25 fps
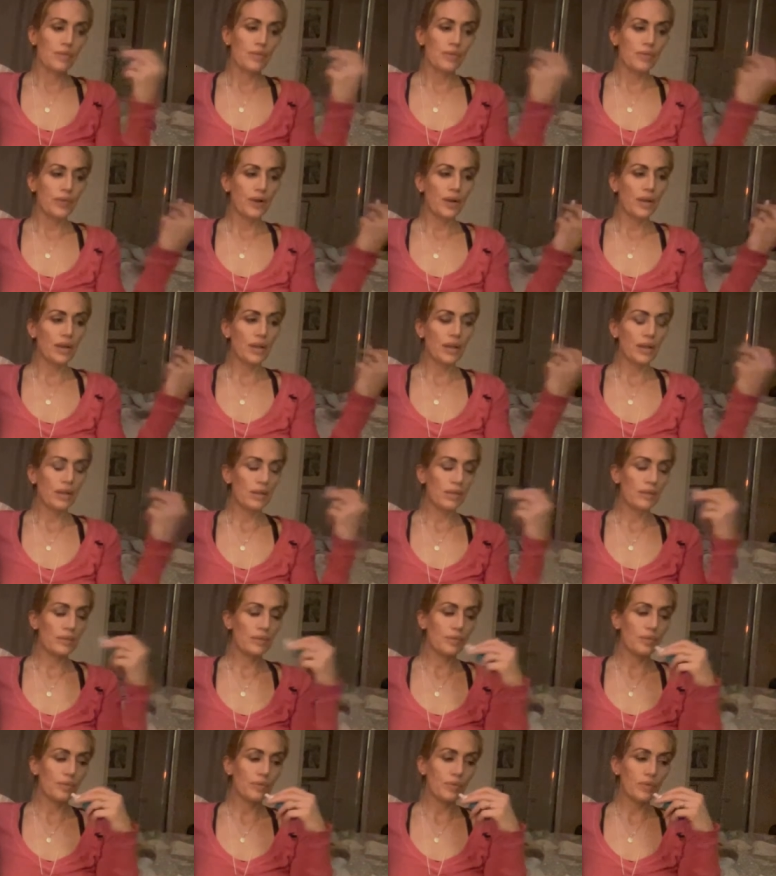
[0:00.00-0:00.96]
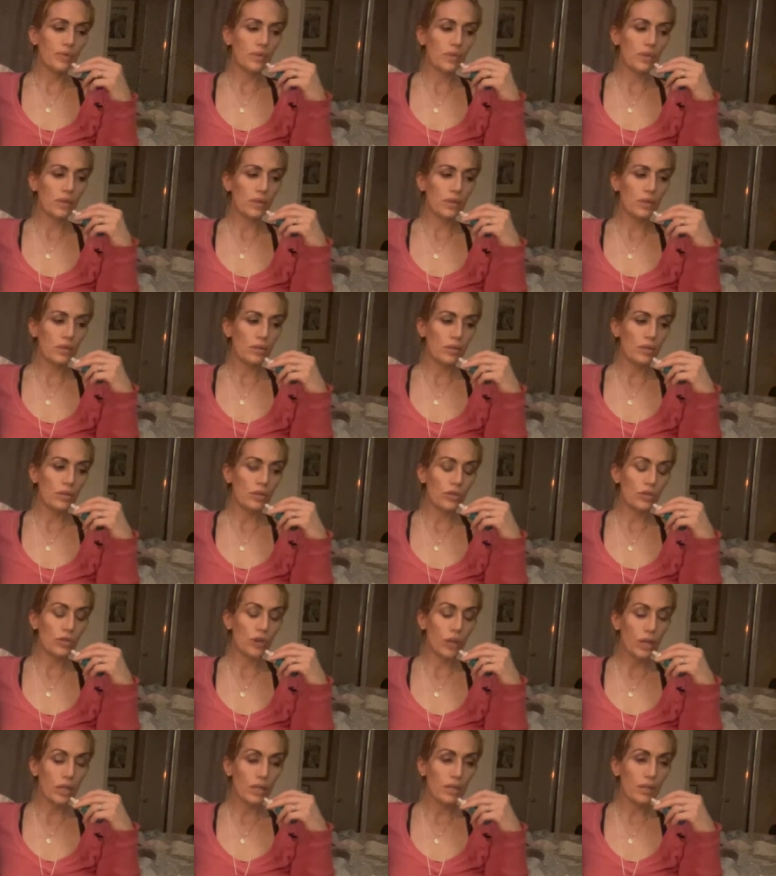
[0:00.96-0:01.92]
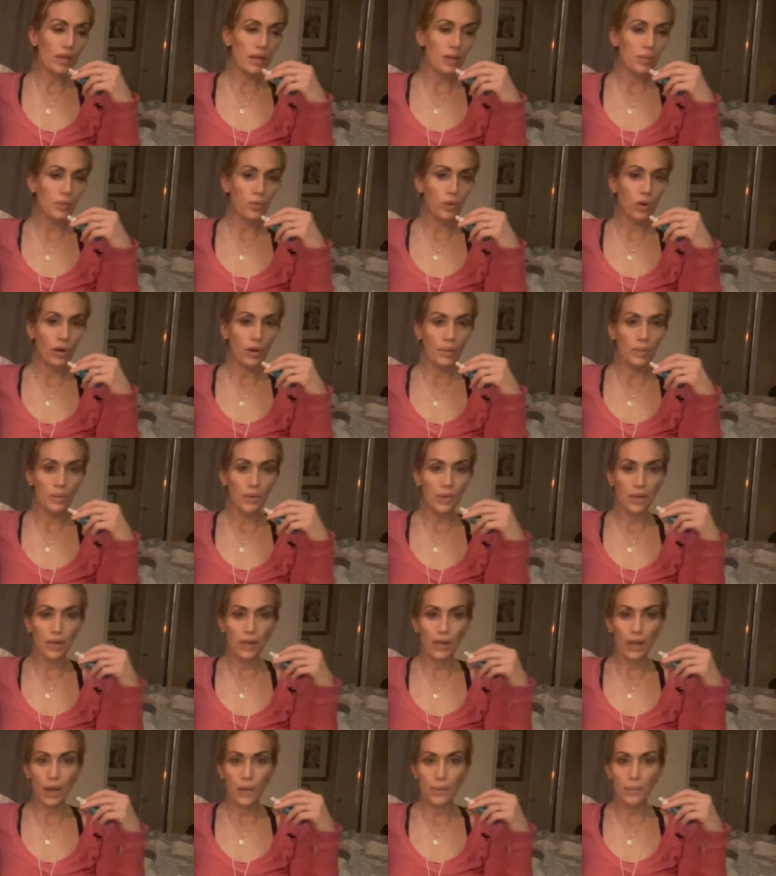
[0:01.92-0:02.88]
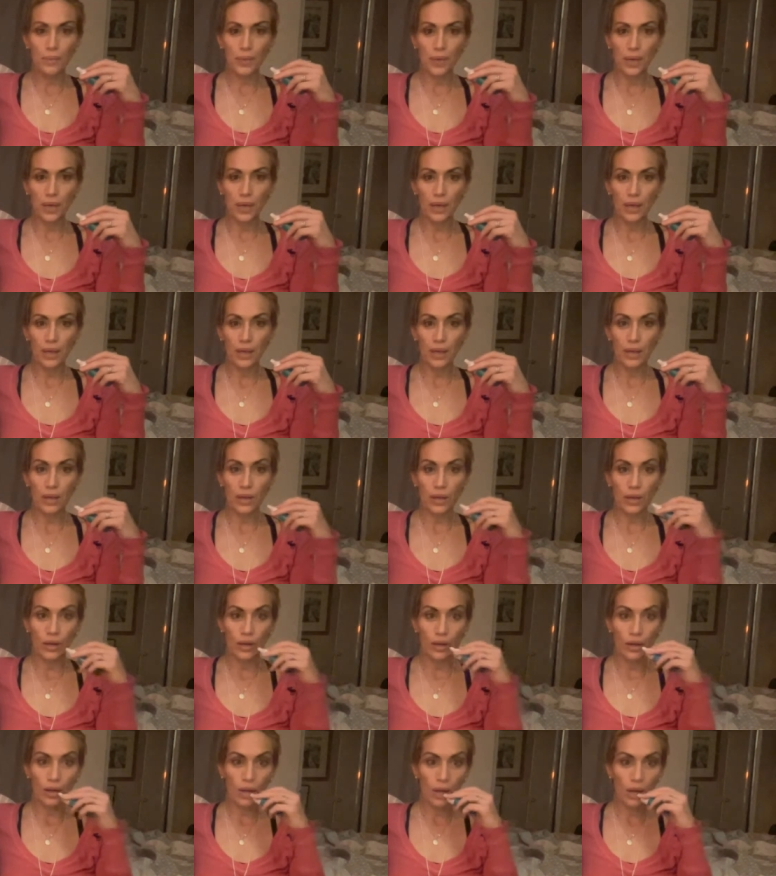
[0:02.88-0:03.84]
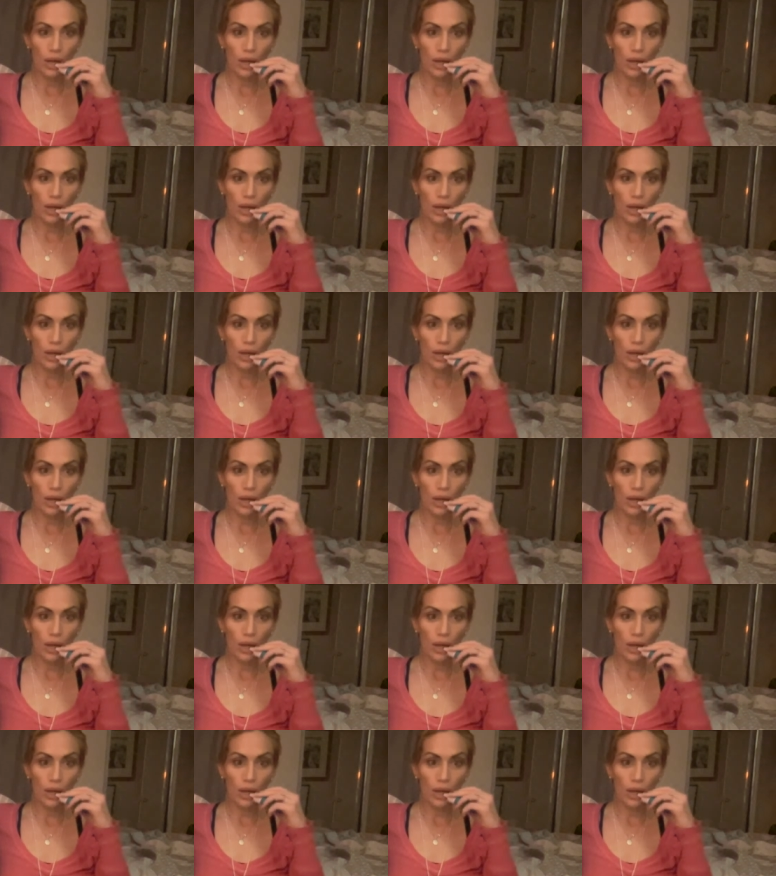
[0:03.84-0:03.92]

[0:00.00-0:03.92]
fucking strings anymore. I'm like, yeah, me either.